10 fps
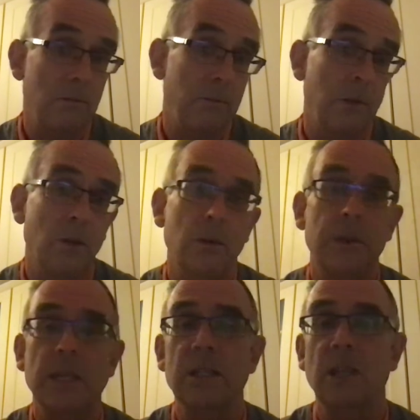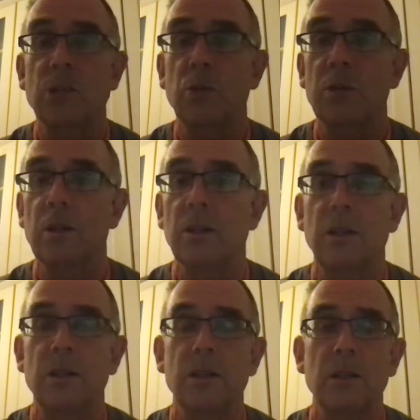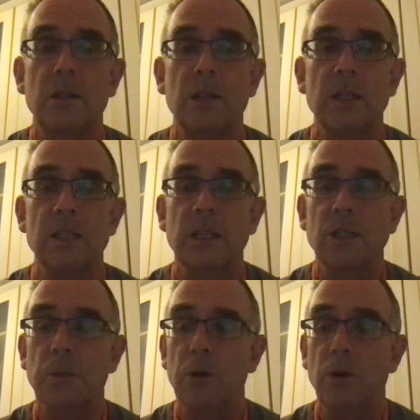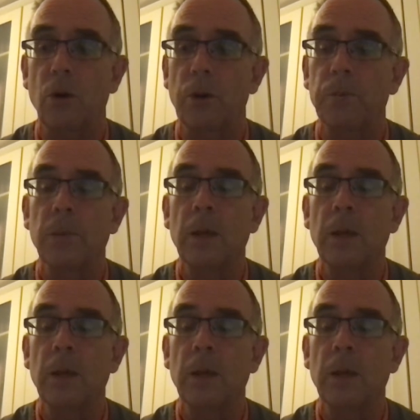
and that's one of the nice things about R.